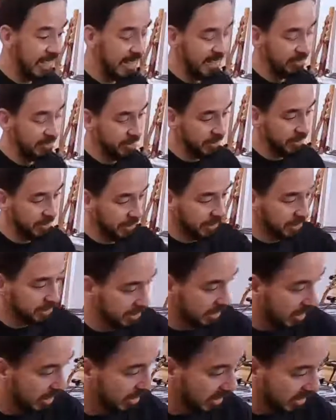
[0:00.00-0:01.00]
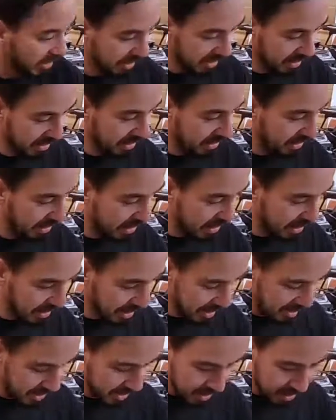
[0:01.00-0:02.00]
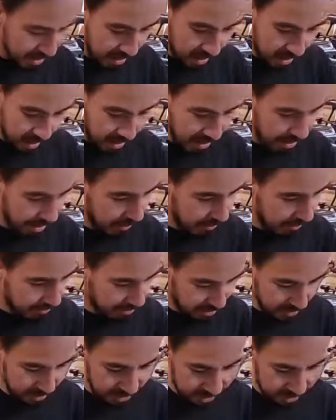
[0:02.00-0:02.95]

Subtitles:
live during a show. So